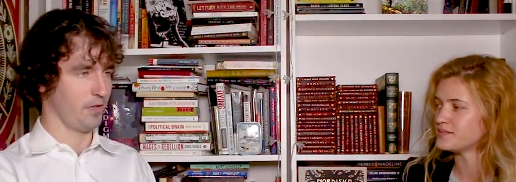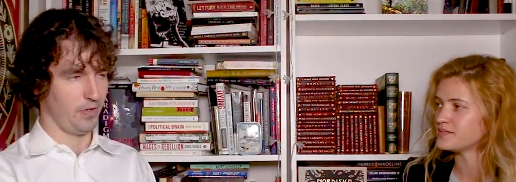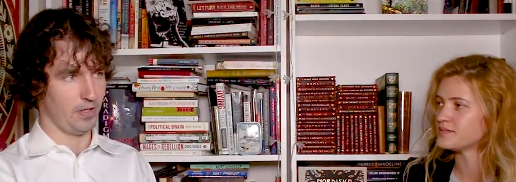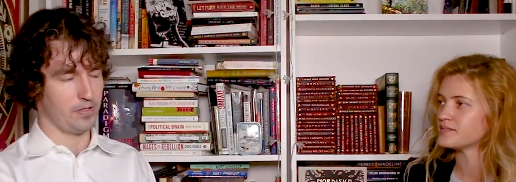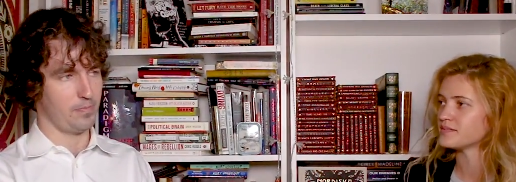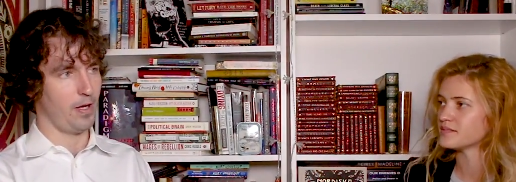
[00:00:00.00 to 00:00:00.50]

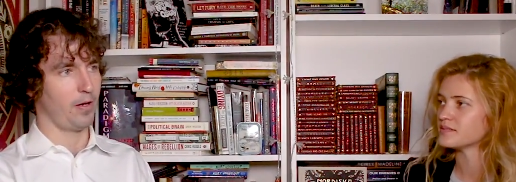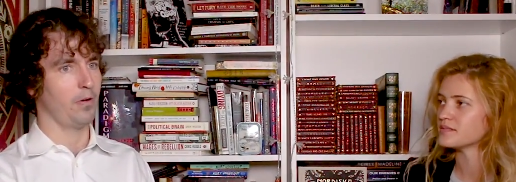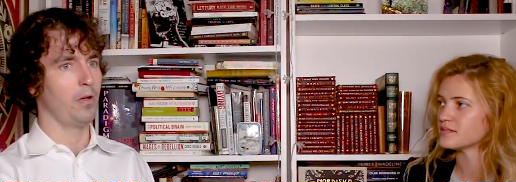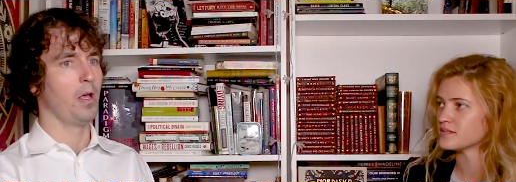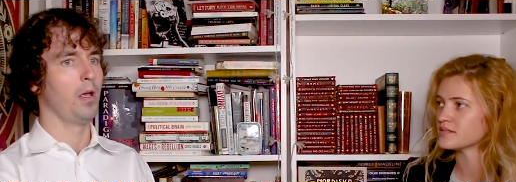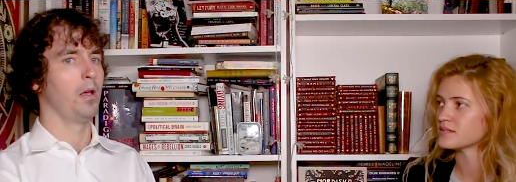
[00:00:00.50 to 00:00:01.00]
Speaker 1: surveillance
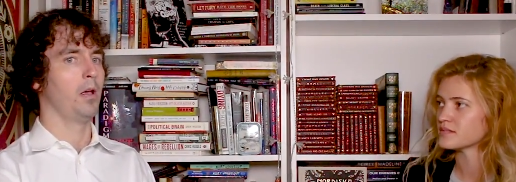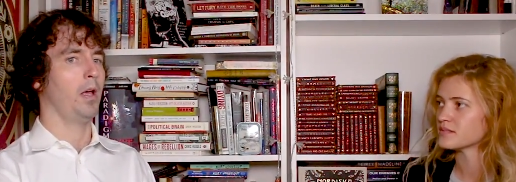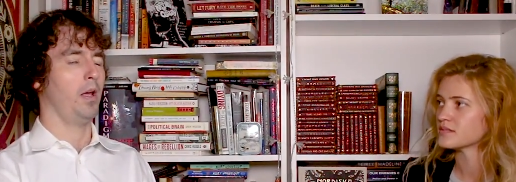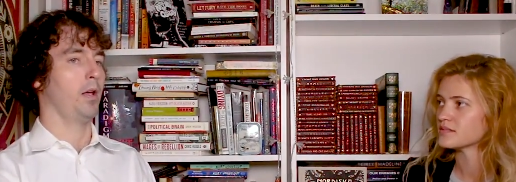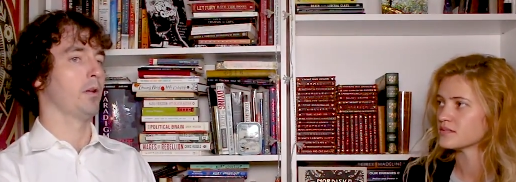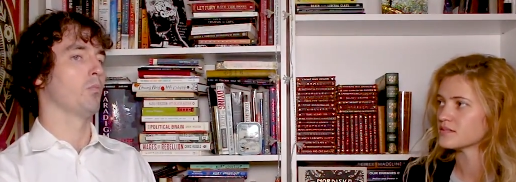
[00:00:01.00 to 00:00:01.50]
model
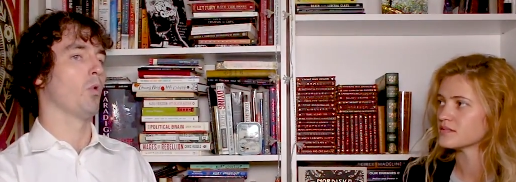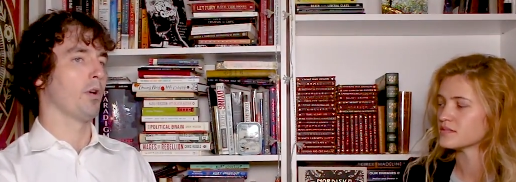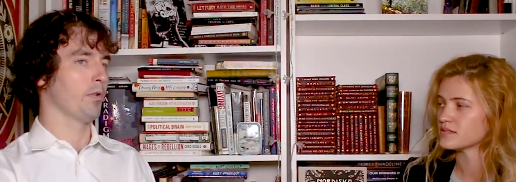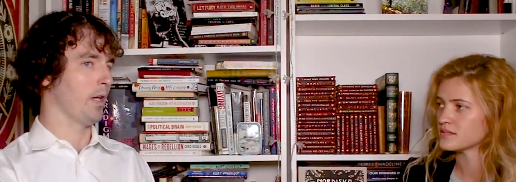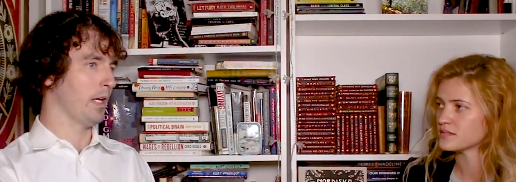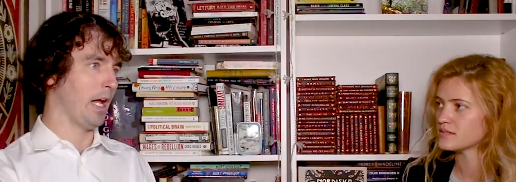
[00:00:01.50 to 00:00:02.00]
and
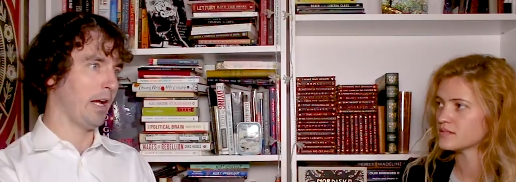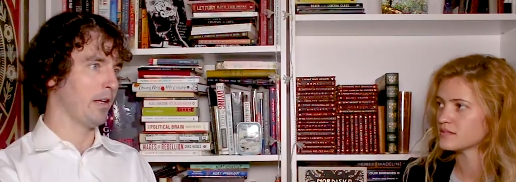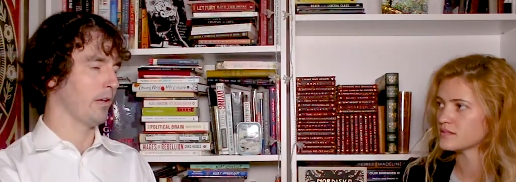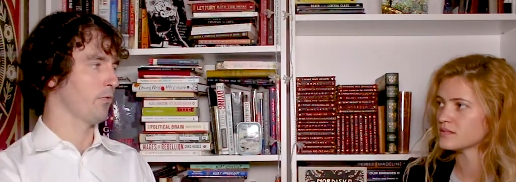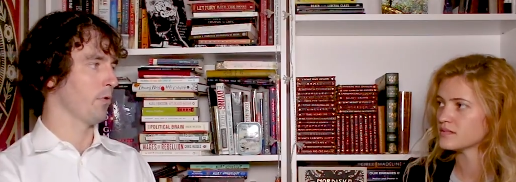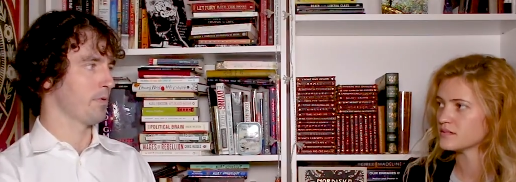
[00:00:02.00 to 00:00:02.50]
what are they
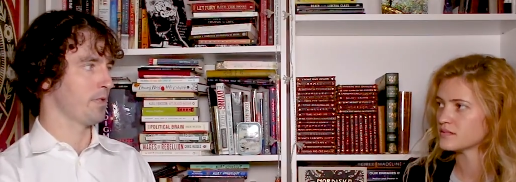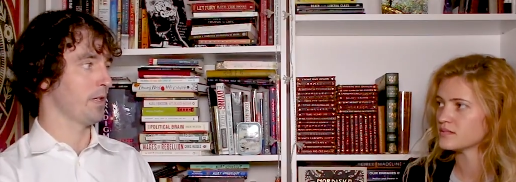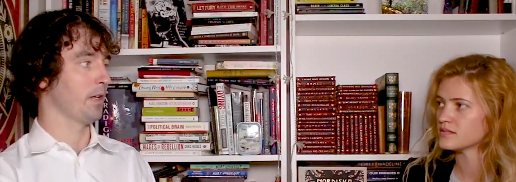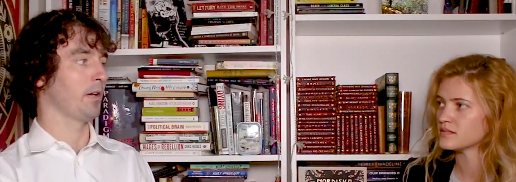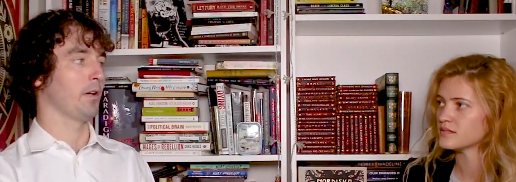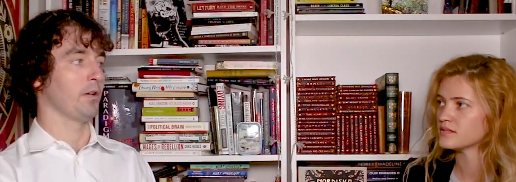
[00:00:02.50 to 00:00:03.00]
gaining from
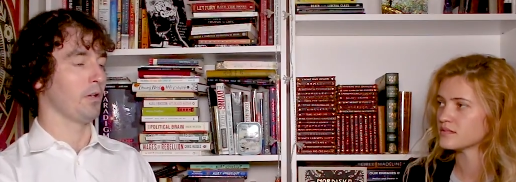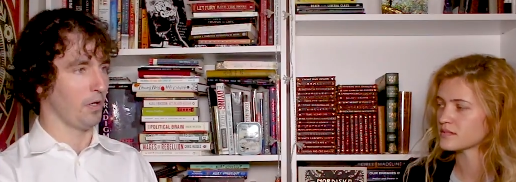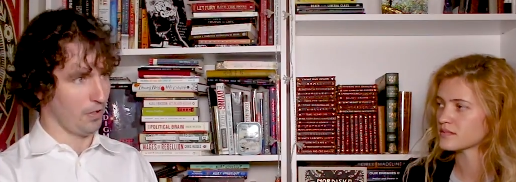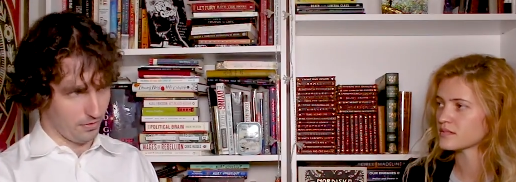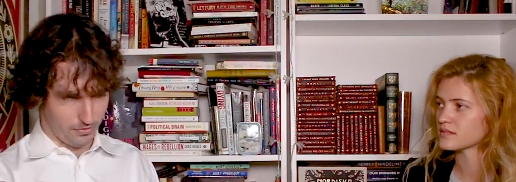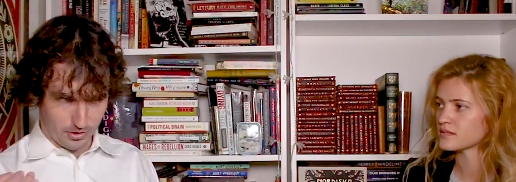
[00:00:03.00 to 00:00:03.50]
seeing
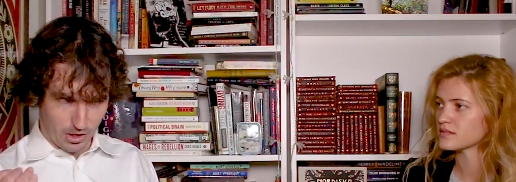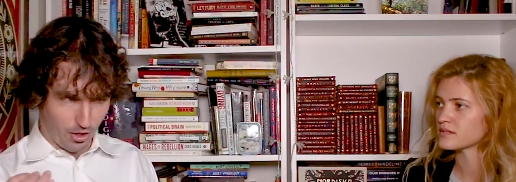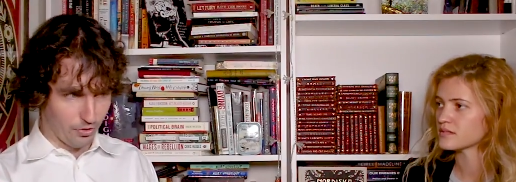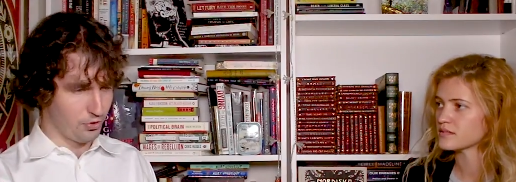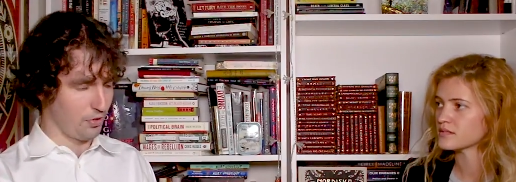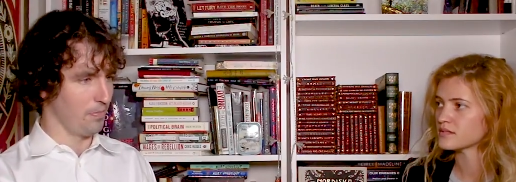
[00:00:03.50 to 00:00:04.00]
an
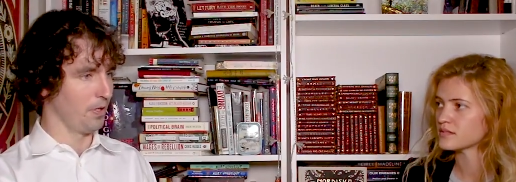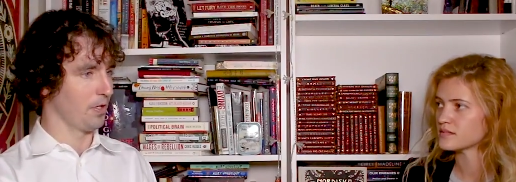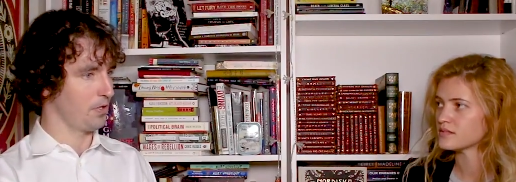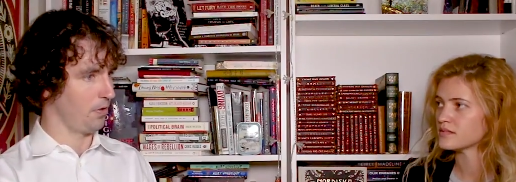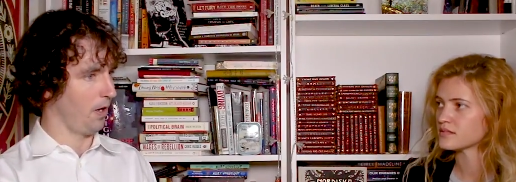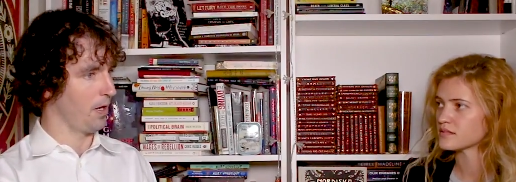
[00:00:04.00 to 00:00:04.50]
ultra
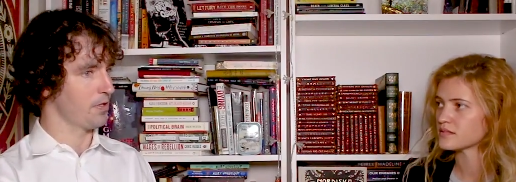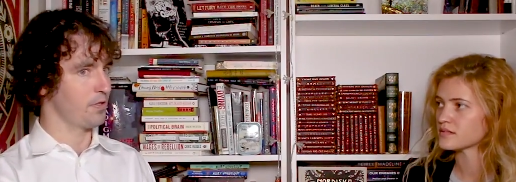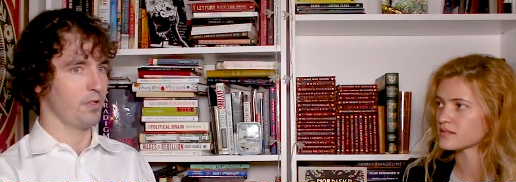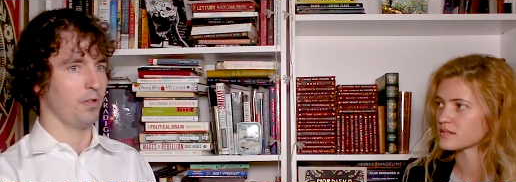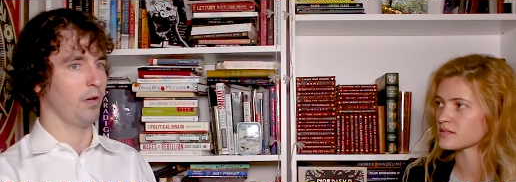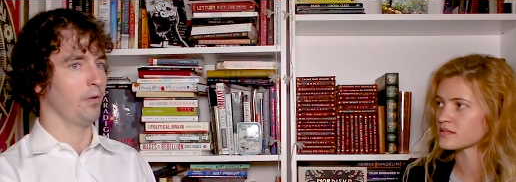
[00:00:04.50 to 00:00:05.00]

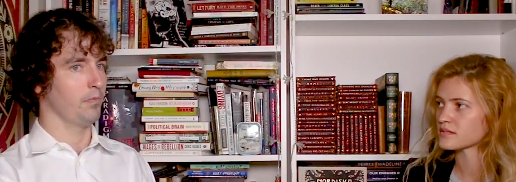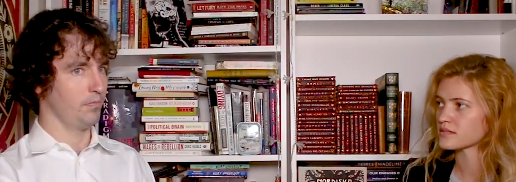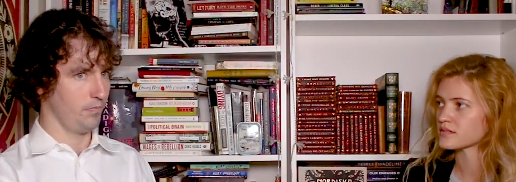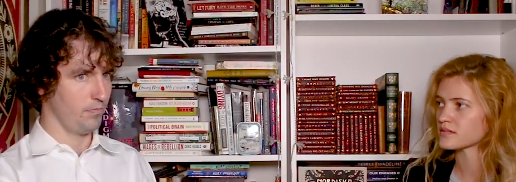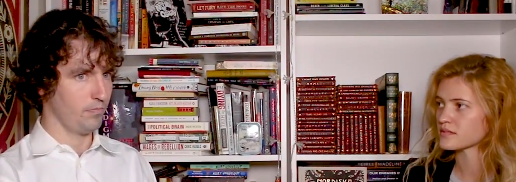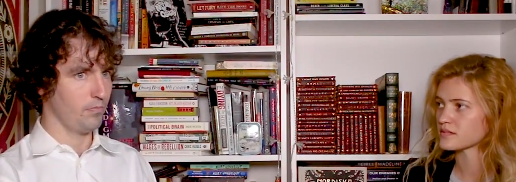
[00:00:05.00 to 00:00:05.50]
militarized you know
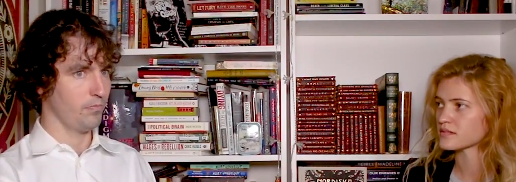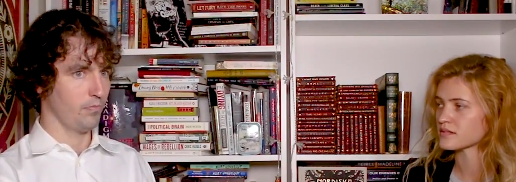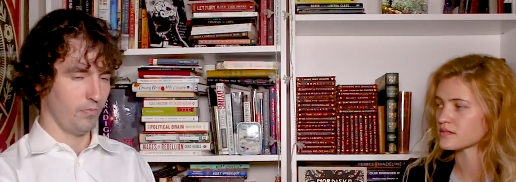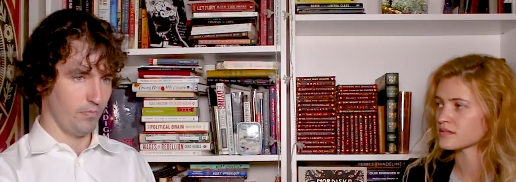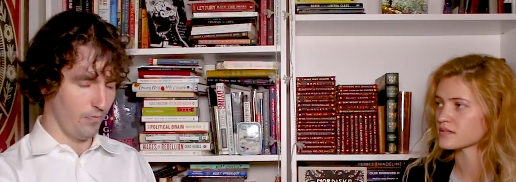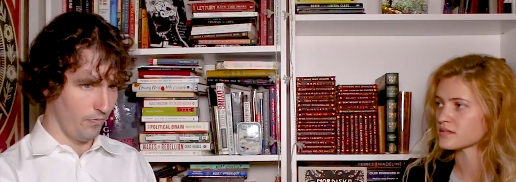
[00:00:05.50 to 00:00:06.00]

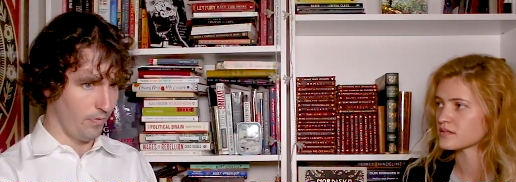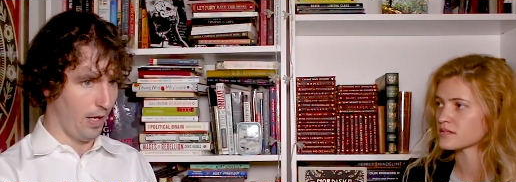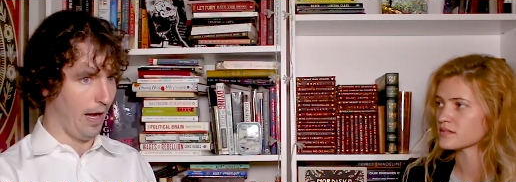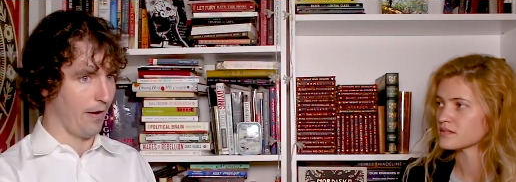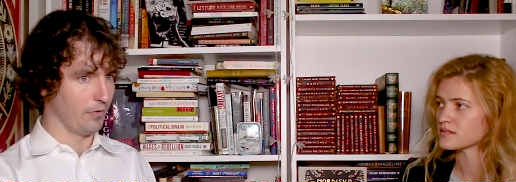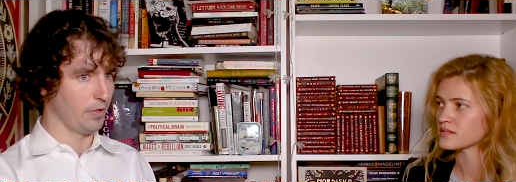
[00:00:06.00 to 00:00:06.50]

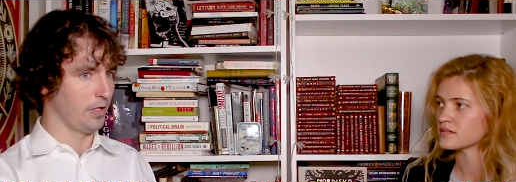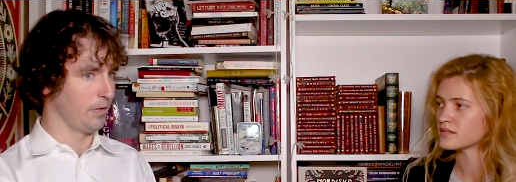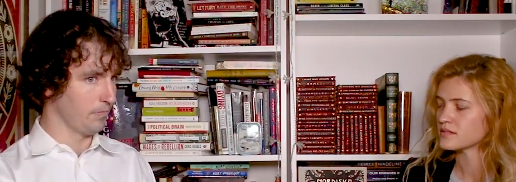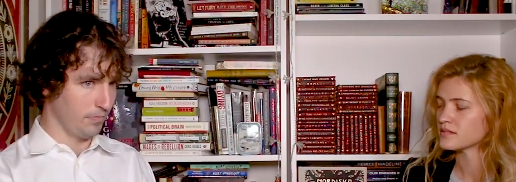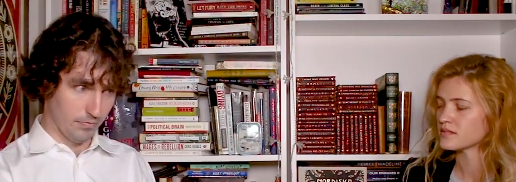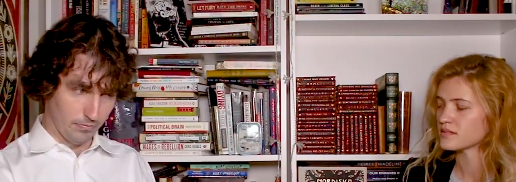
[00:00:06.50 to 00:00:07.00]
heavily